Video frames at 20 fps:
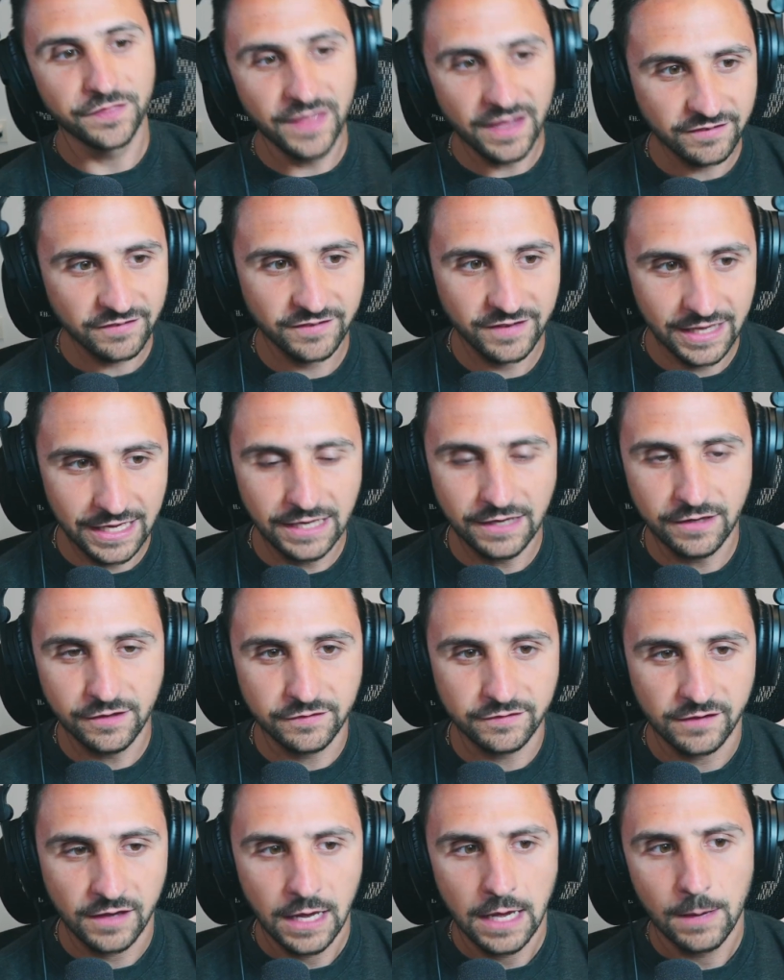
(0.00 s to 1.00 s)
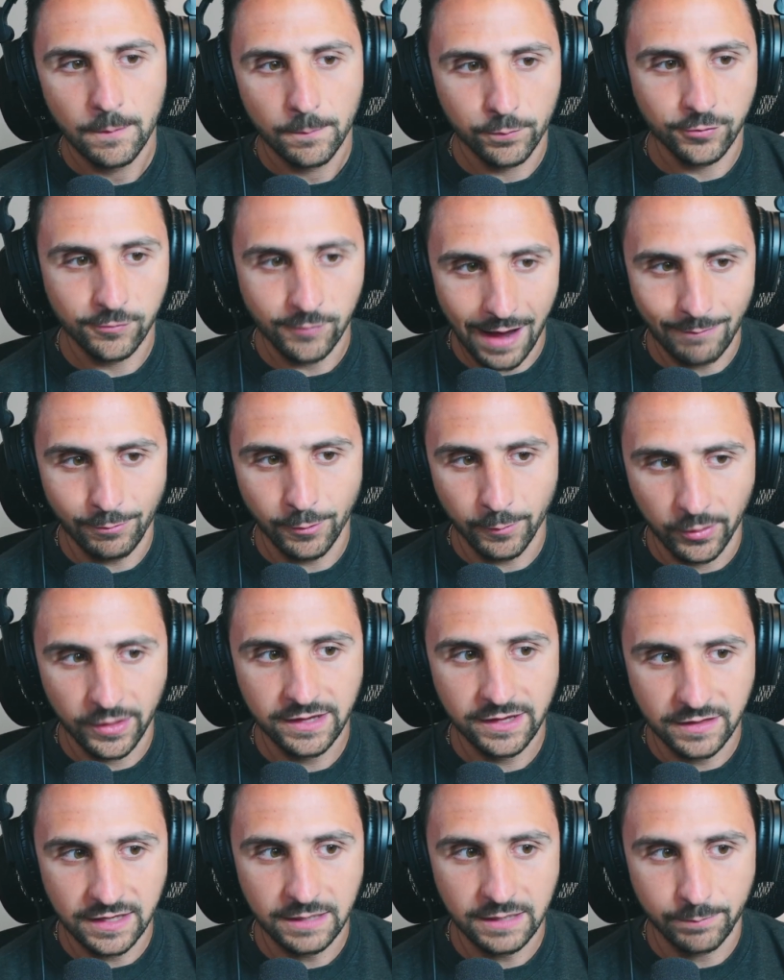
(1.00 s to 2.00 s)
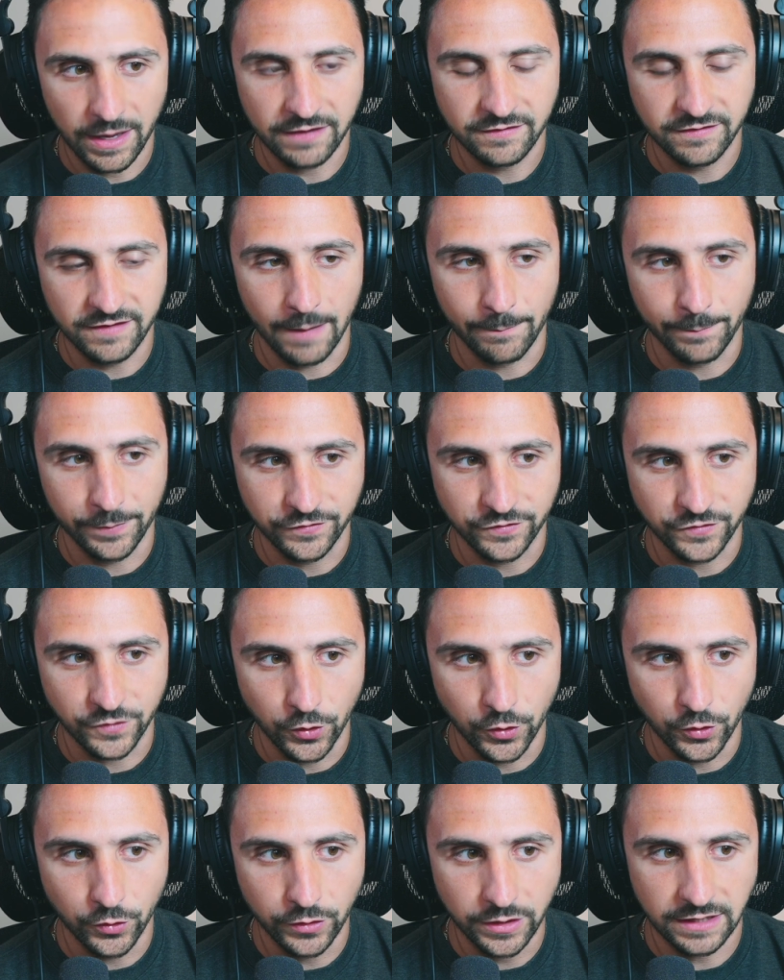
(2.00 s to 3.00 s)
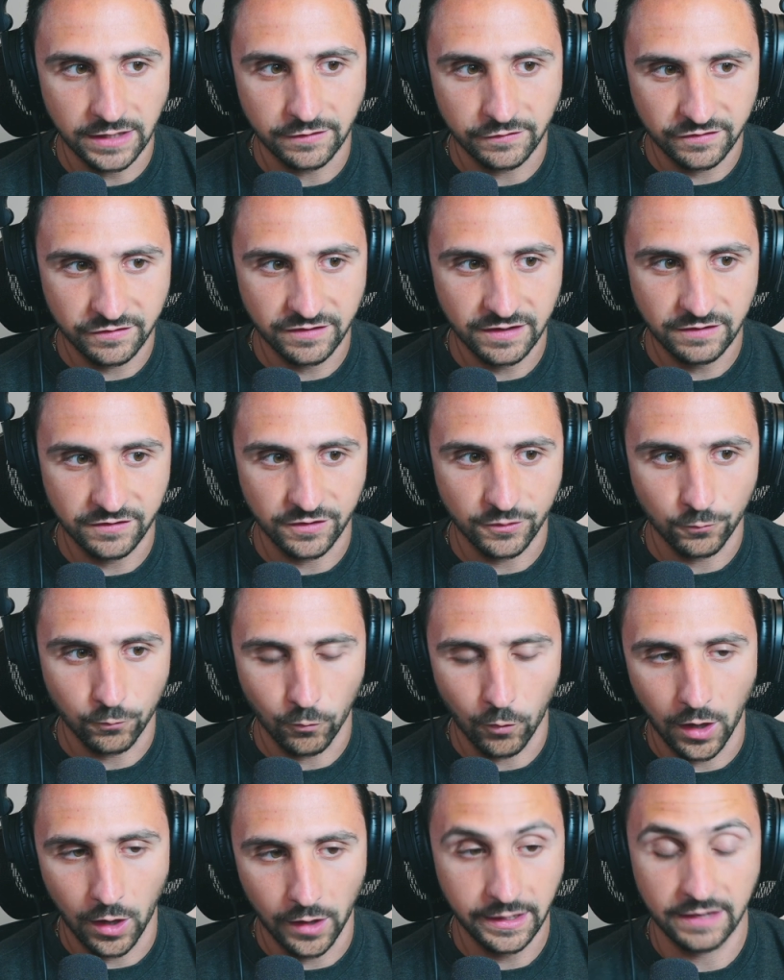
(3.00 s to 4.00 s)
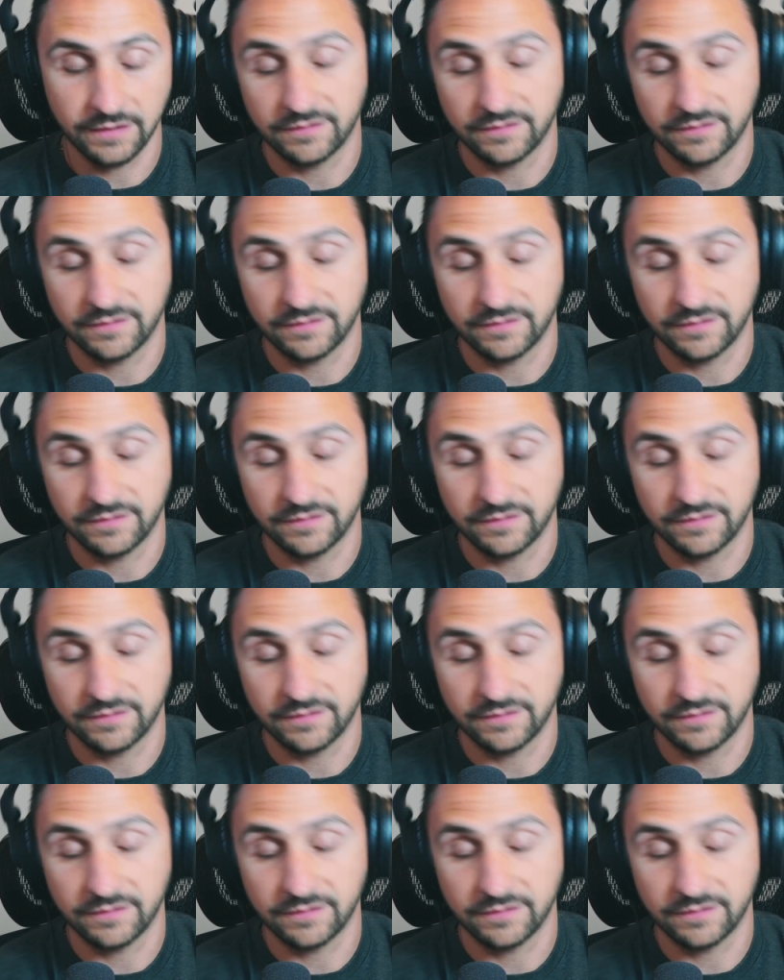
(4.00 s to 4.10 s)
This is probably the best episode in season 1.